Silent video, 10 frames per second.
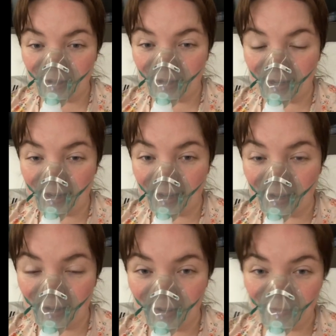an
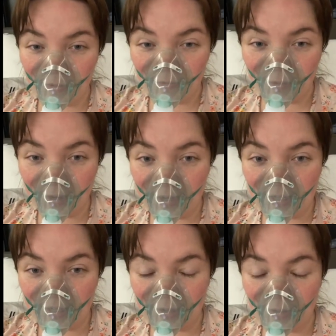inhaler prior to
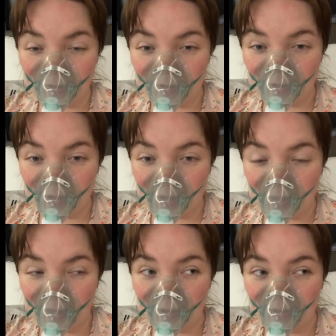the
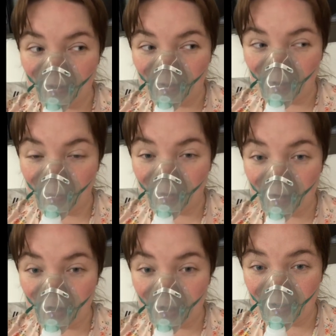
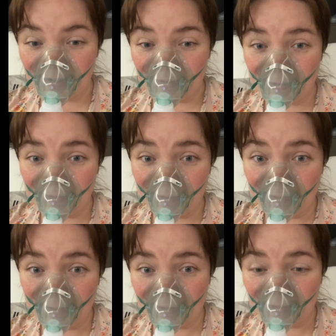operation.
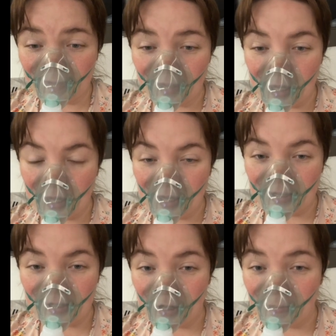
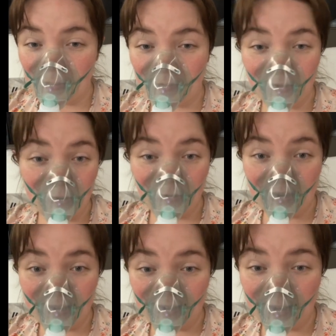It's hopefully very
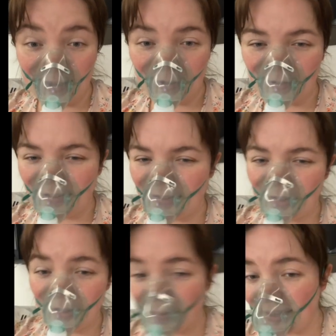real now.
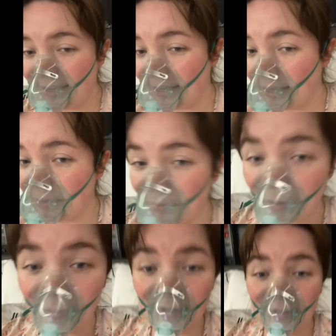Don't know if you can hear me
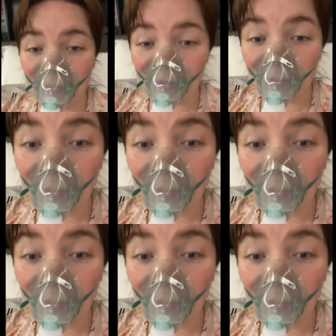properly, but